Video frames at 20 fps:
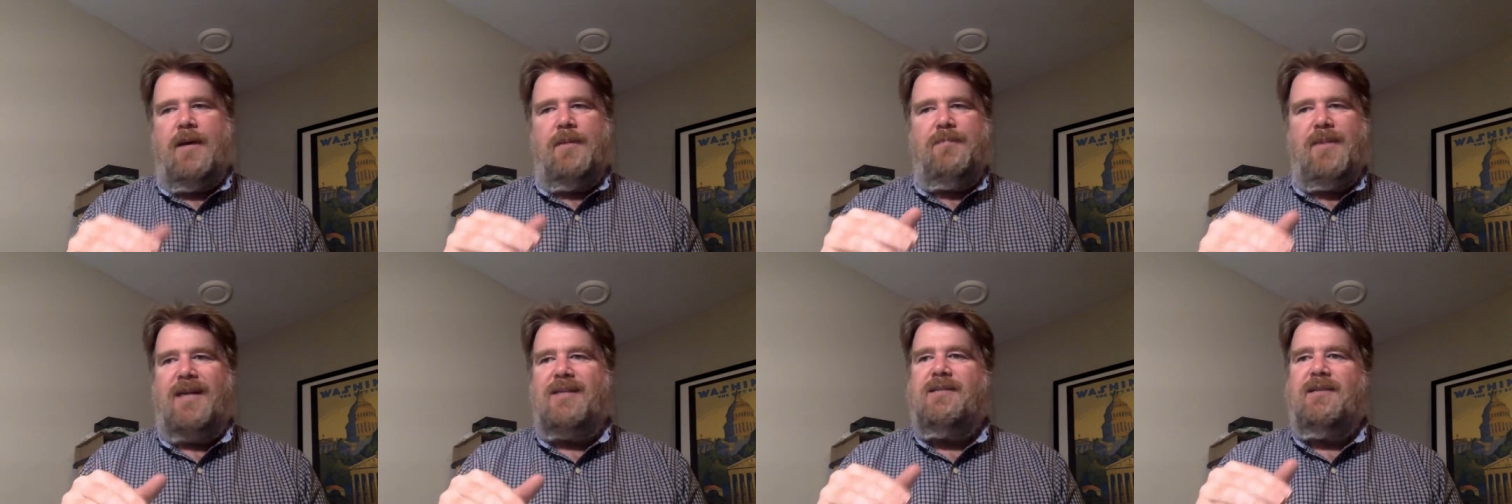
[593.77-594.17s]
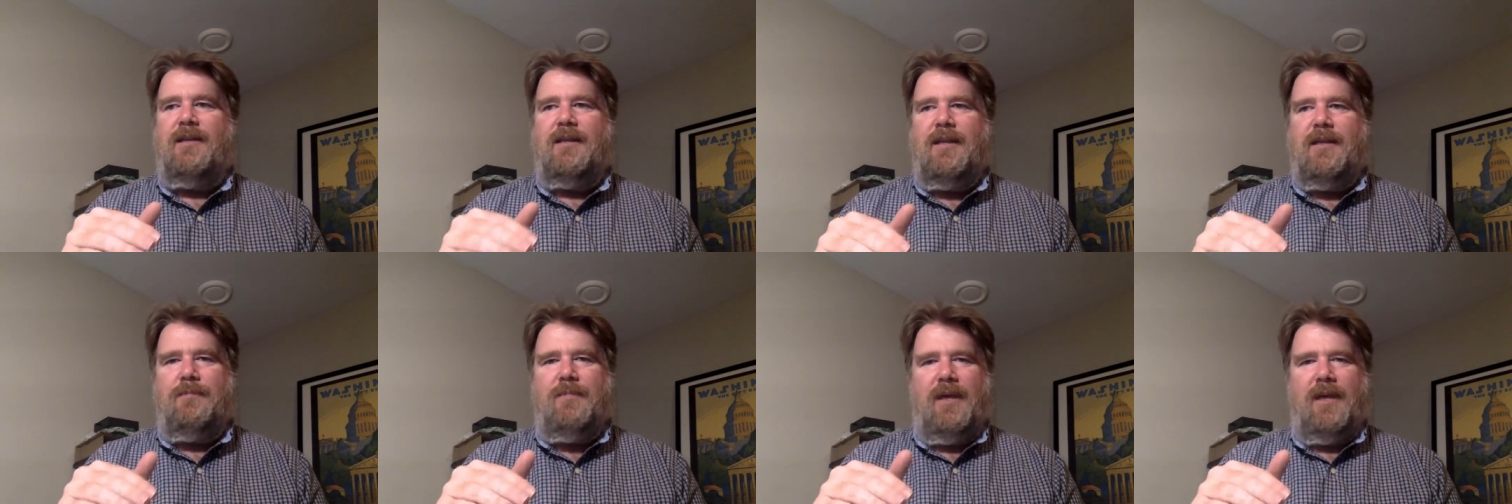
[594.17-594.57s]

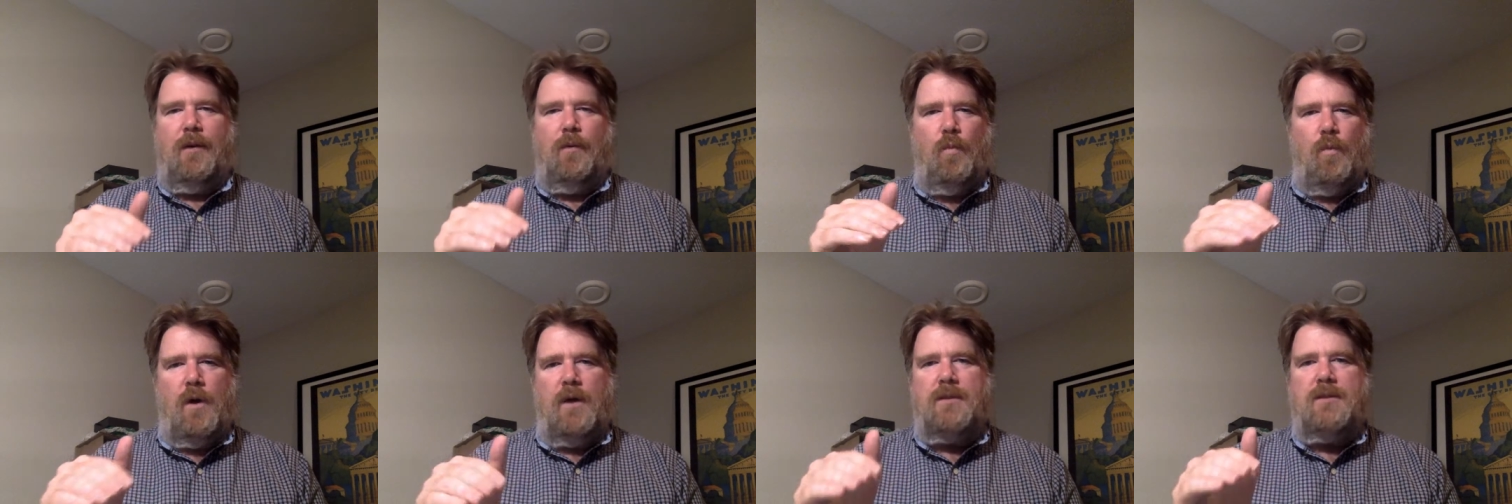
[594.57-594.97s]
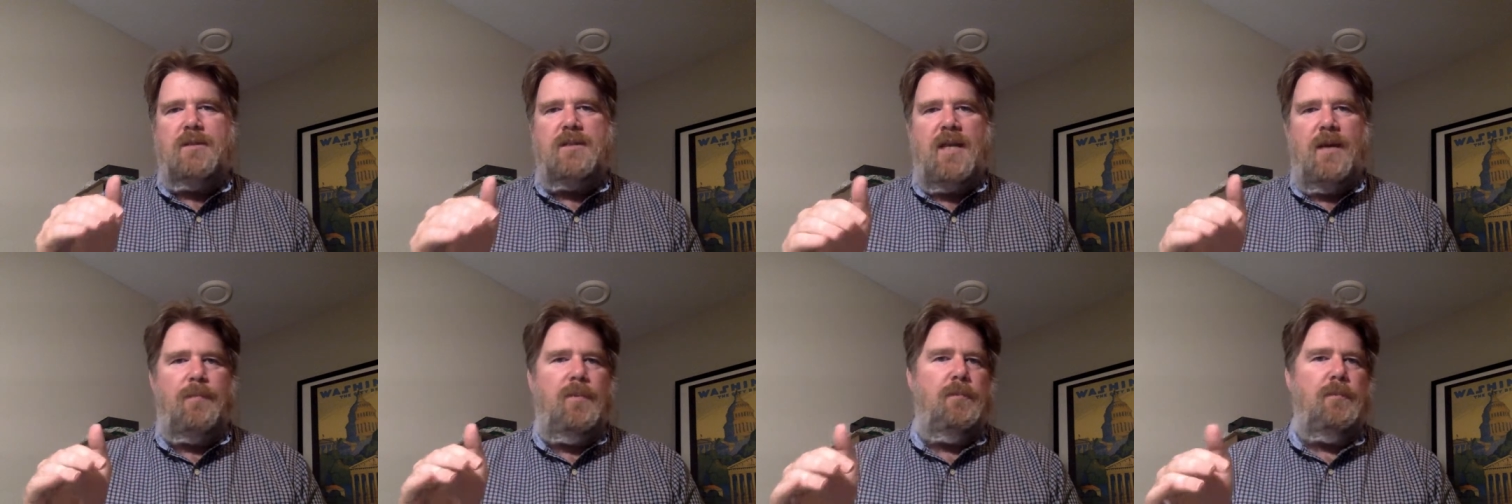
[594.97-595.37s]
basically being one
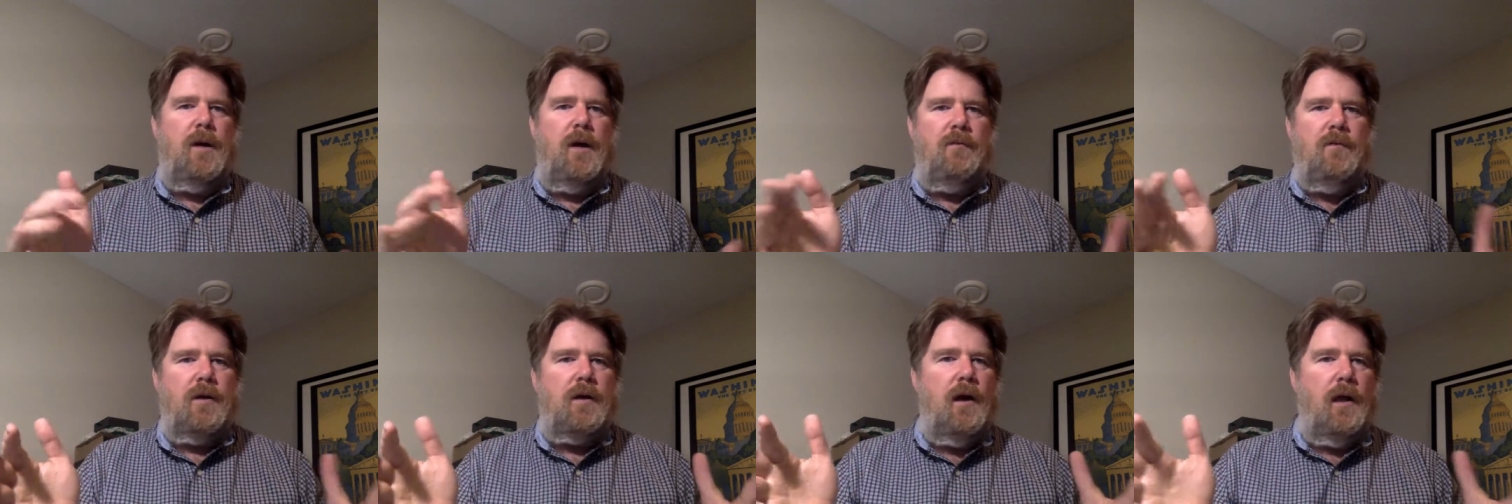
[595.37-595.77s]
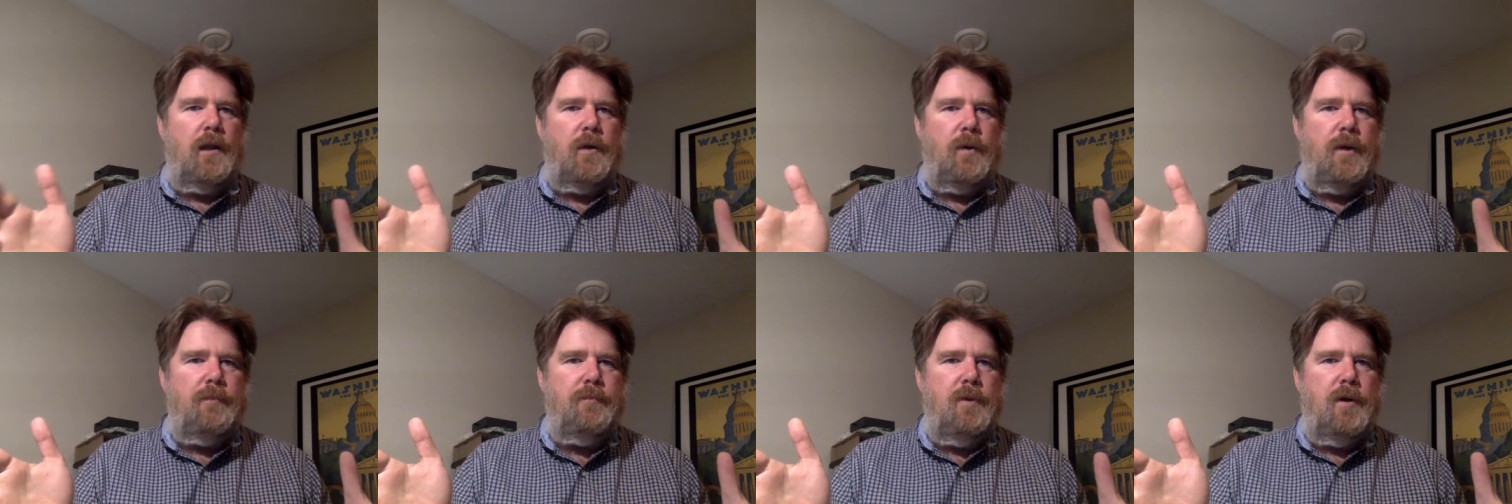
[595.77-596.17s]
step above a
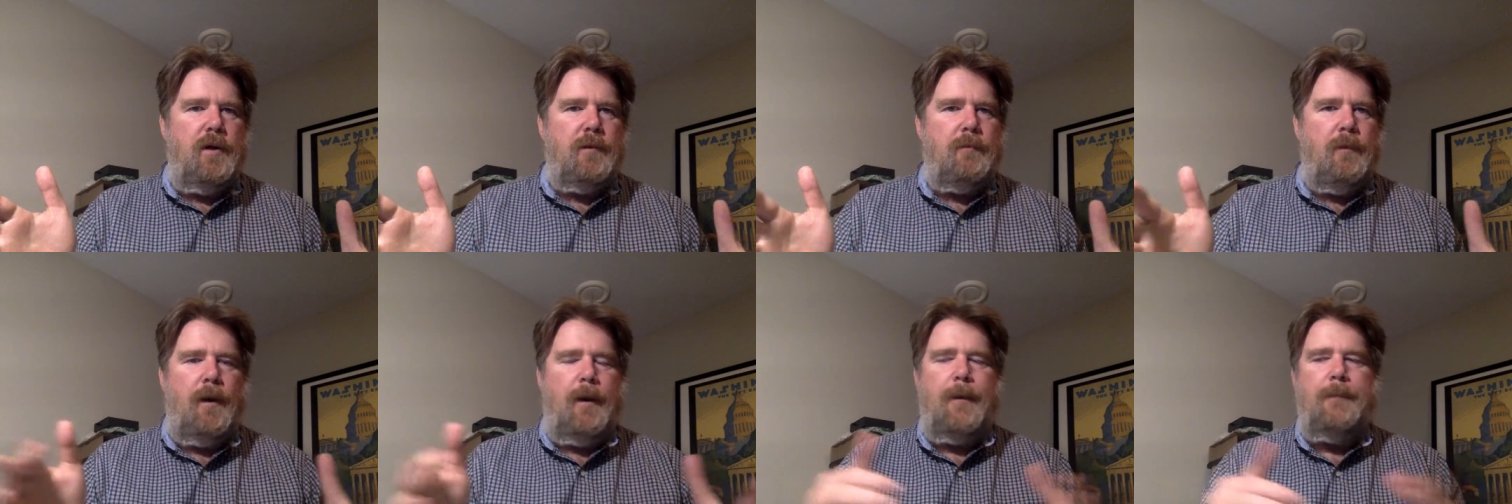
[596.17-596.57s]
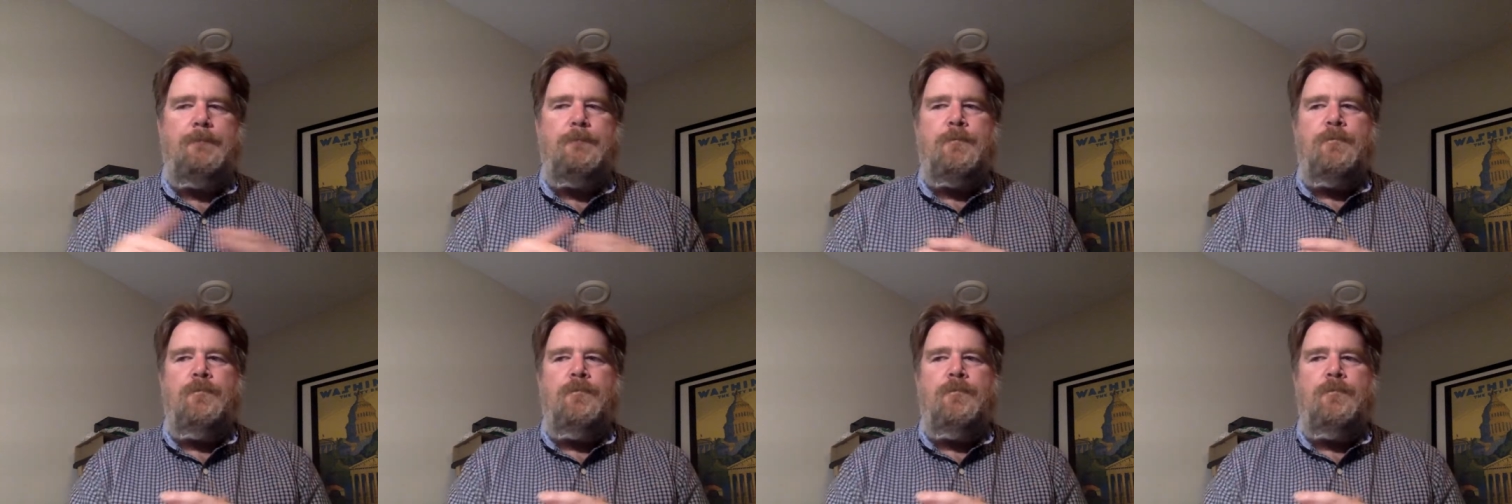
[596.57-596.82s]
coloring book, right?